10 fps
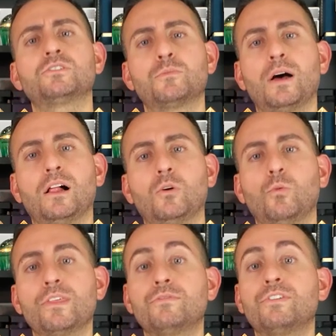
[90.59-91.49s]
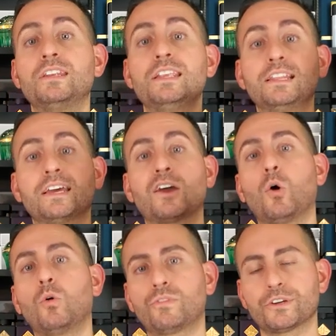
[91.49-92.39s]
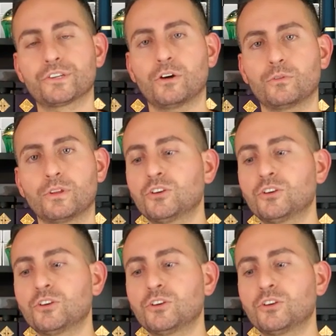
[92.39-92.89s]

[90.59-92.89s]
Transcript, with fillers: smell with a vanillic overtone.